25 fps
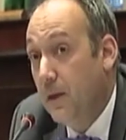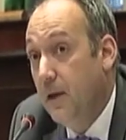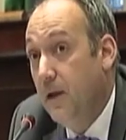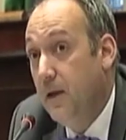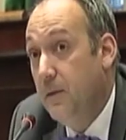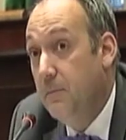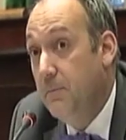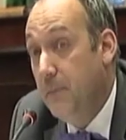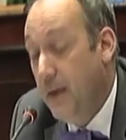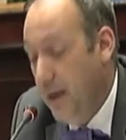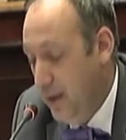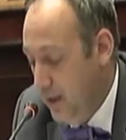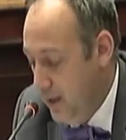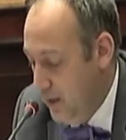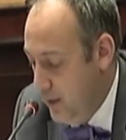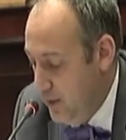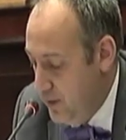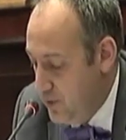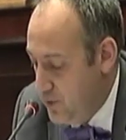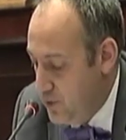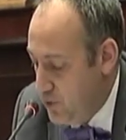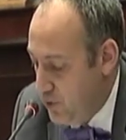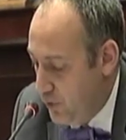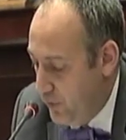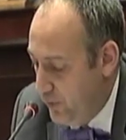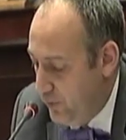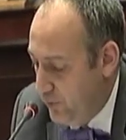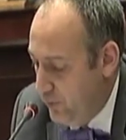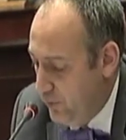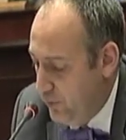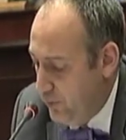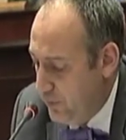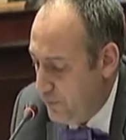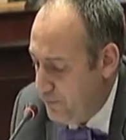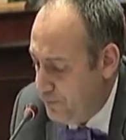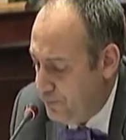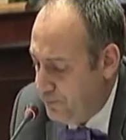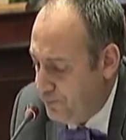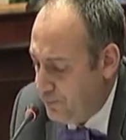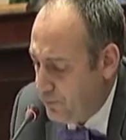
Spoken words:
making these choices.